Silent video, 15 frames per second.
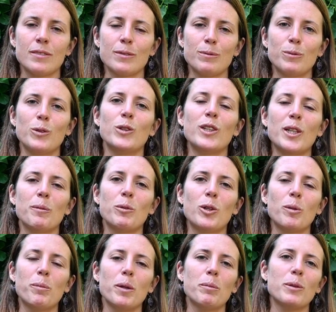More and
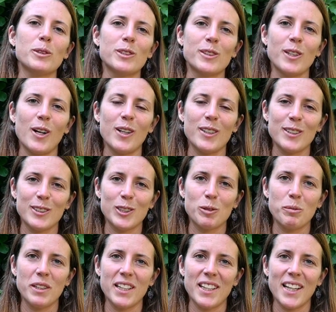more people start to
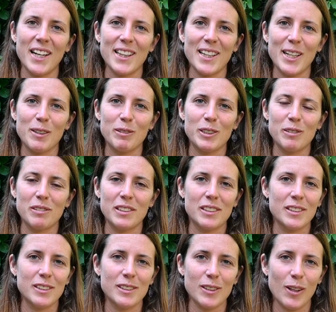speak light language,
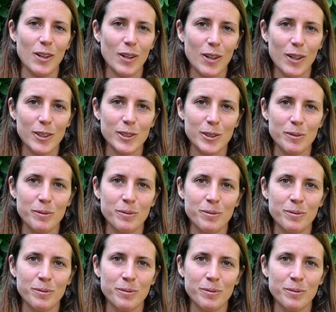which is awesome.